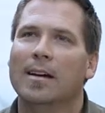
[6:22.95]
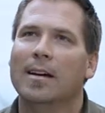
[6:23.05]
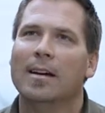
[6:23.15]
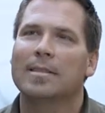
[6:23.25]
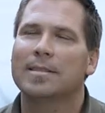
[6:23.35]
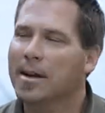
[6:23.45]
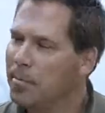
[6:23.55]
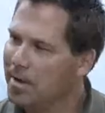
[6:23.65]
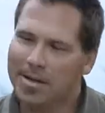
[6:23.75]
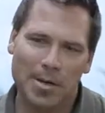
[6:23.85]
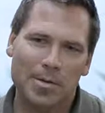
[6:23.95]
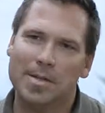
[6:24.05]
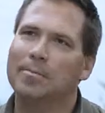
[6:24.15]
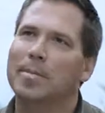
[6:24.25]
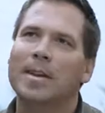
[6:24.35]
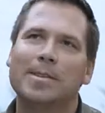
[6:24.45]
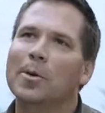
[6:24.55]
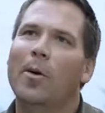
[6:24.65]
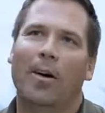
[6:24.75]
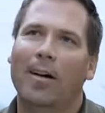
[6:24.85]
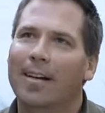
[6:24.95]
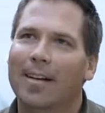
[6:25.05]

Uh, step in and use it. Be a tool."